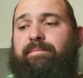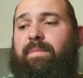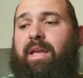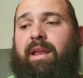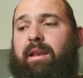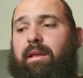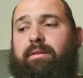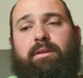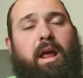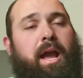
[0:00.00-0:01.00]
And
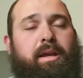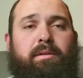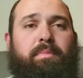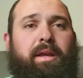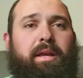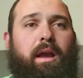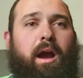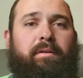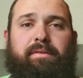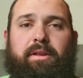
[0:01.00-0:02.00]
I could be
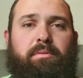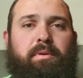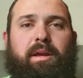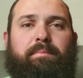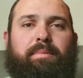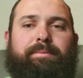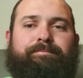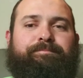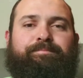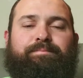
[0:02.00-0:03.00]
off a little bit, but
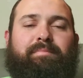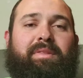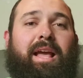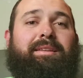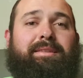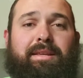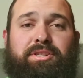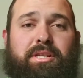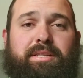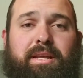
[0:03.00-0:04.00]
that's the
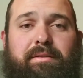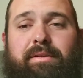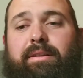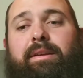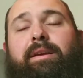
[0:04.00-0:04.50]
gist of it.